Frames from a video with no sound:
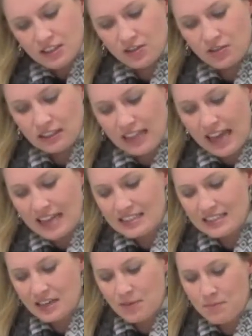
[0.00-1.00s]
to
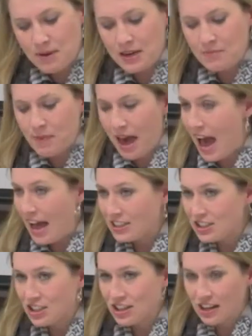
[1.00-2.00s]
glance at a big
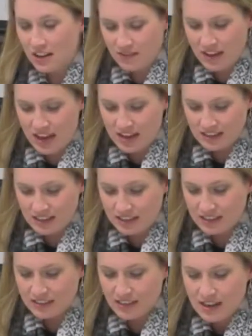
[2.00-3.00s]
batch of the
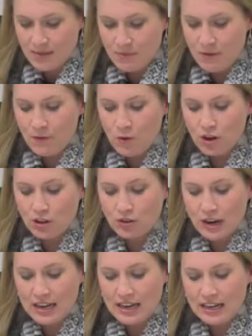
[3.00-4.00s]
essays before
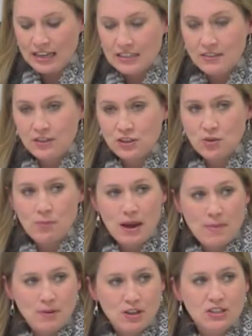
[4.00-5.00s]
grading individual
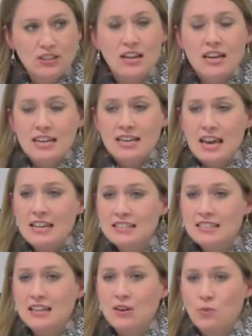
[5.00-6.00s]
papers.
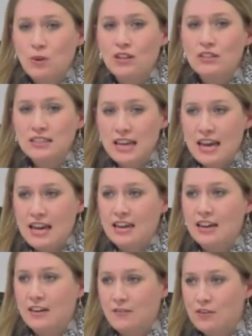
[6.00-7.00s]
Yes, it will
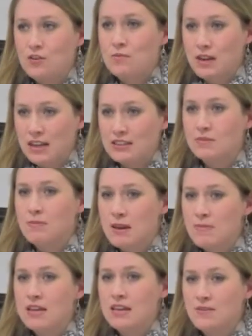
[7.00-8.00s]
take a few minutes,
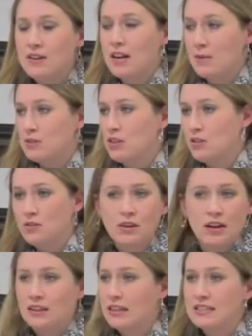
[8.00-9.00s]
maybe even up to,
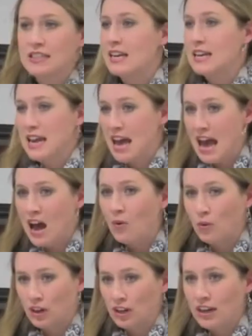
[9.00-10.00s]
let's say, an
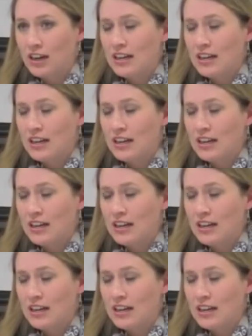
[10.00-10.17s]
hour.